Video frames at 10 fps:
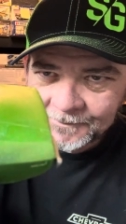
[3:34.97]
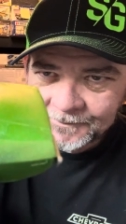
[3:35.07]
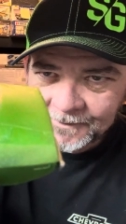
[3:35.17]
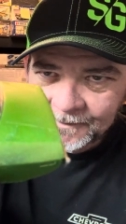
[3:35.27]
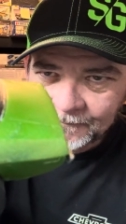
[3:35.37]

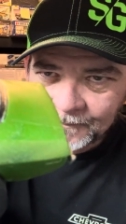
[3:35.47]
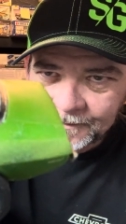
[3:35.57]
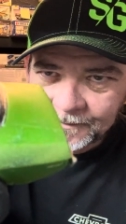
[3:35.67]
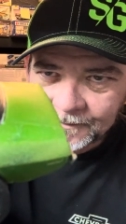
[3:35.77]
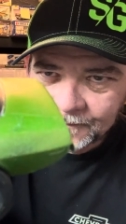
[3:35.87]
steering
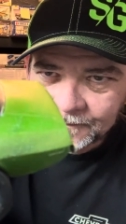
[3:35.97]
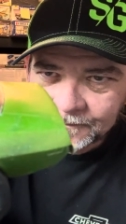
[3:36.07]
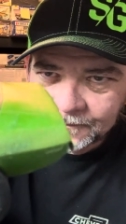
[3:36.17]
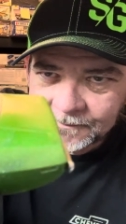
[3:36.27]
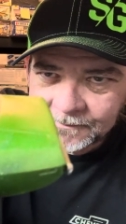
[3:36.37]
wheel and
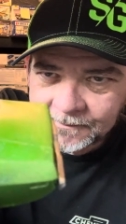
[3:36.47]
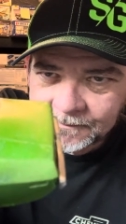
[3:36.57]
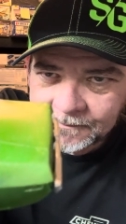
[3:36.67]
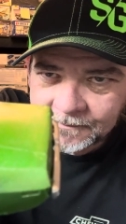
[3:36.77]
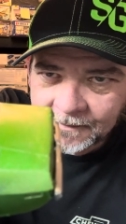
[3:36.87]

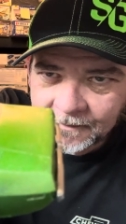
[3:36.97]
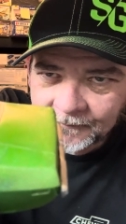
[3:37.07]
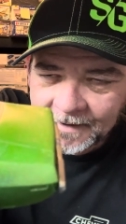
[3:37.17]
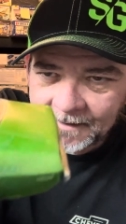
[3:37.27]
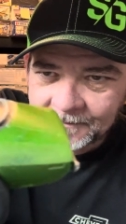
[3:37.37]
all
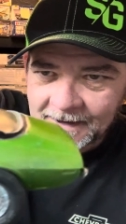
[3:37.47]
that.